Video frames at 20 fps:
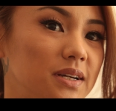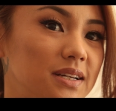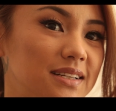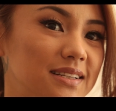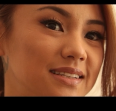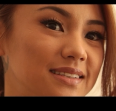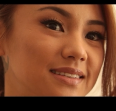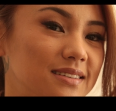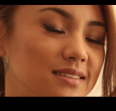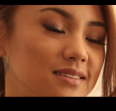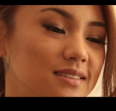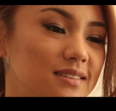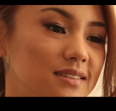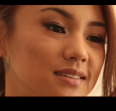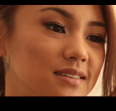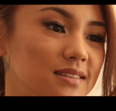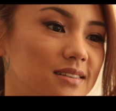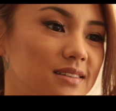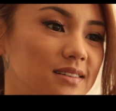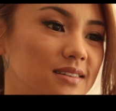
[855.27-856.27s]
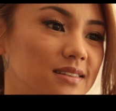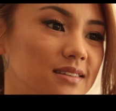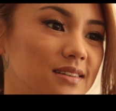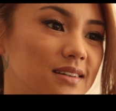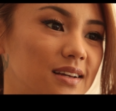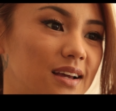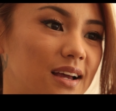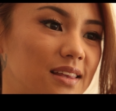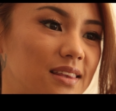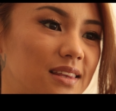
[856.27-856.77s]
but
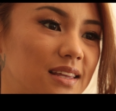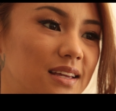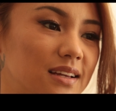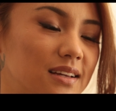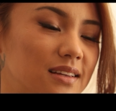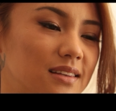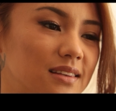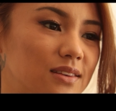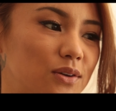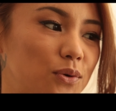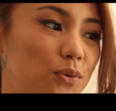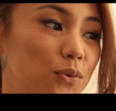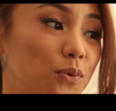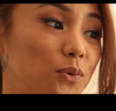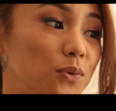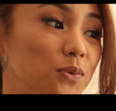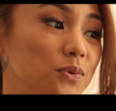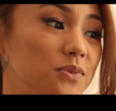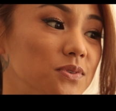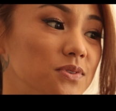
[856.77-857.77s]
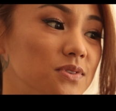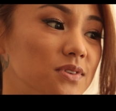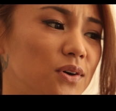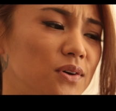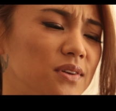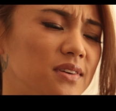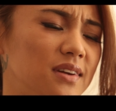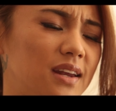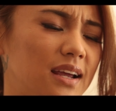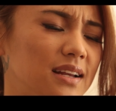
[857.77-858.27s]
I think the
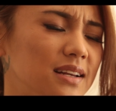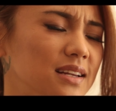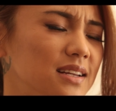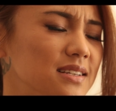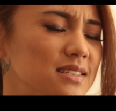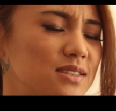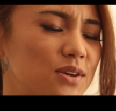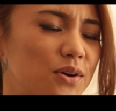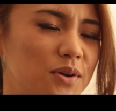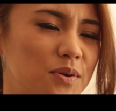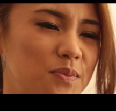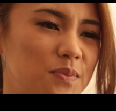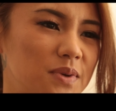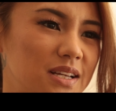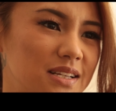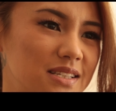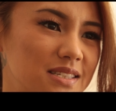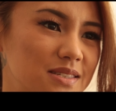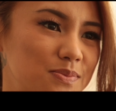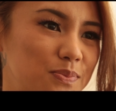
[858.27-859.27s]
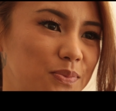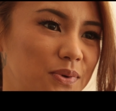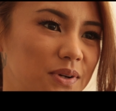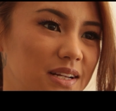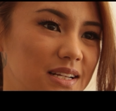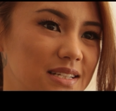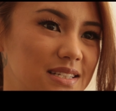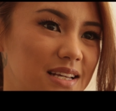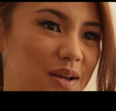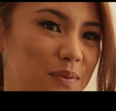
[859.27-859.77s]
90s R&B is
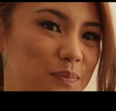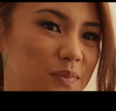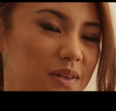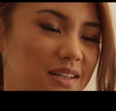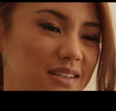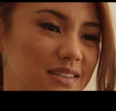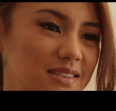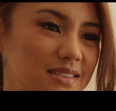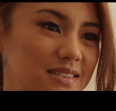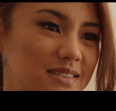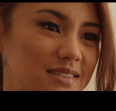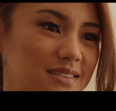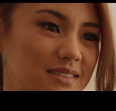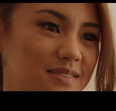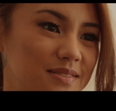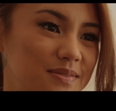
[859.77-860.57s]
pretty timeless.